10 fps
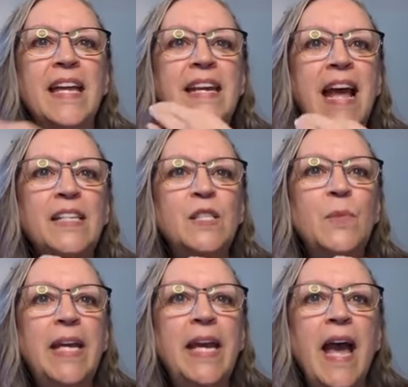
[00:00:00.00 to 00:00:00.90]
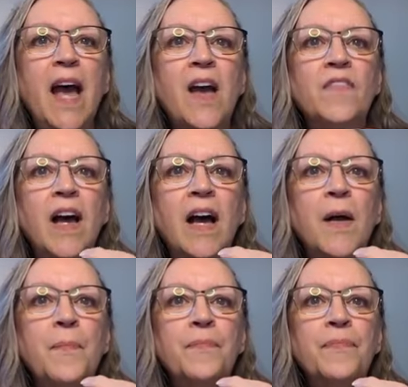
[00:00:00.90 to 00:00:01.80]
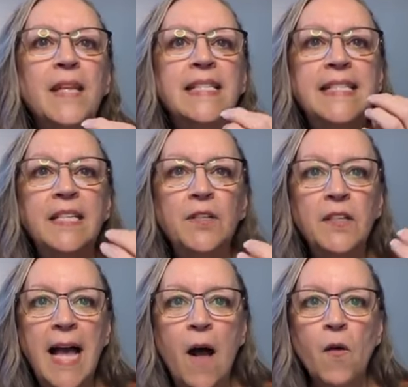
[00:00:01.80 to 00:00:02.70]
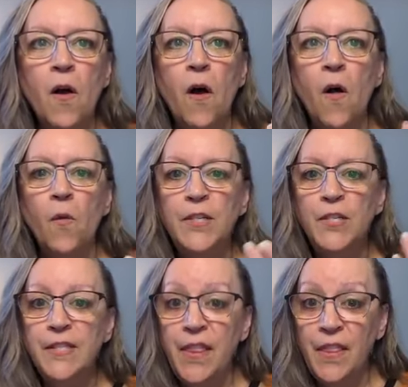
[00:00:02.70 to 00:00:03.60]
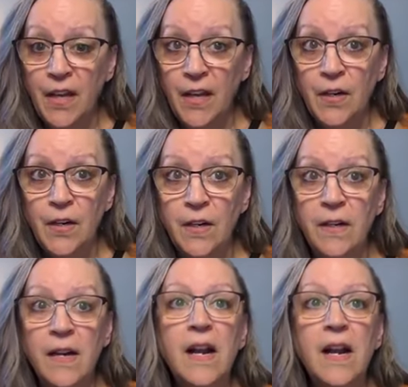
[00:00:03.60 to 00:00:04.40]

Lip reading: Next we have stearyl alcohol, which is a thickener